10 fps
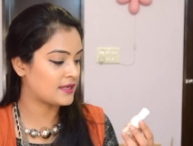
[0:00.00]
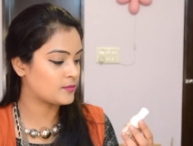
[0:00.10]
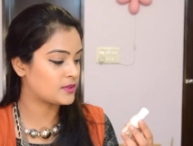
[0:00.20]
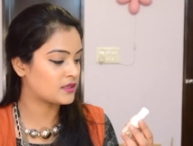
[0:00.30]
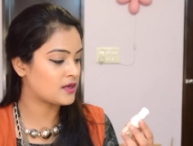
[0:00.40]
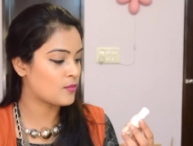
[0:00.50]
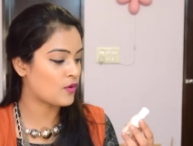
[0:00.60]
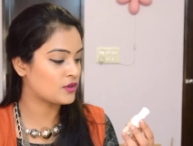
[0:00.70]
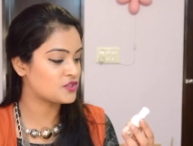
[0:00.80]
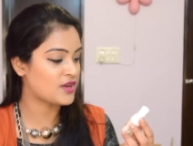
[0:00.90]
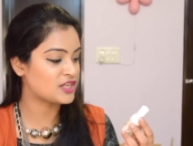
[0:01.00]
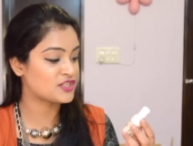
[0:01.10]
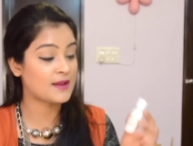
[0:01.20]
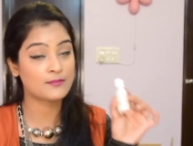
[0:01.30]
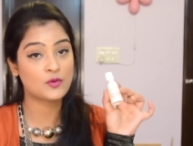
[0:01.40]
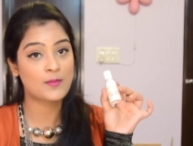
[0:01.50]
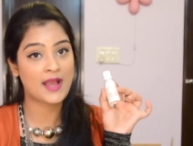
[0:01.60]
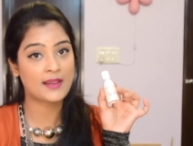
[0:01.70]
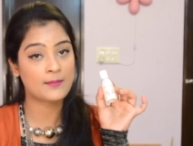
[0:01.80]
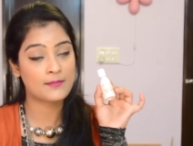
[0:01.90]
and bergamot dry shampoo
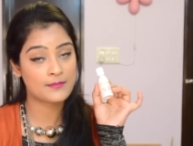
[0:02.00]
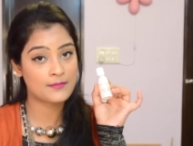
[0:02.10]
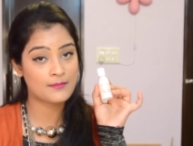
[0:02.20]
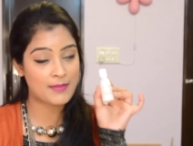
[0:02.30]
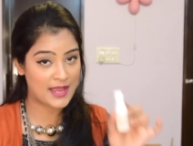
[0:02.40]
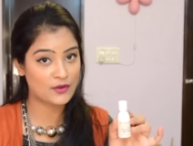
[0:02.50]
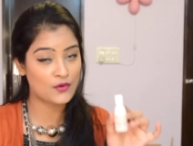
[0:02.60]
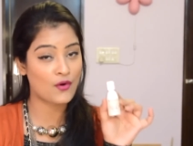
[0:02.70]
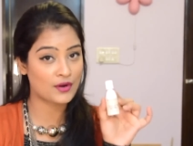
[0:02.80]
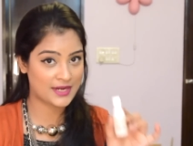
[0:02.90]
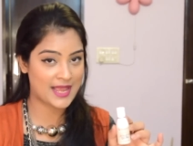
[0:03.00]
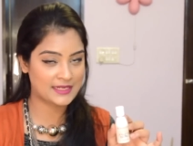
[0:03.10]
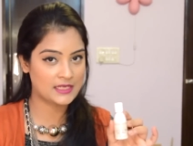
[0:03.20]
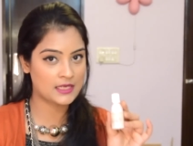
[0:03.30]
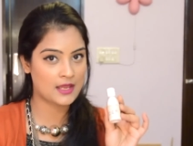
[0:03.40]
by bio-organic.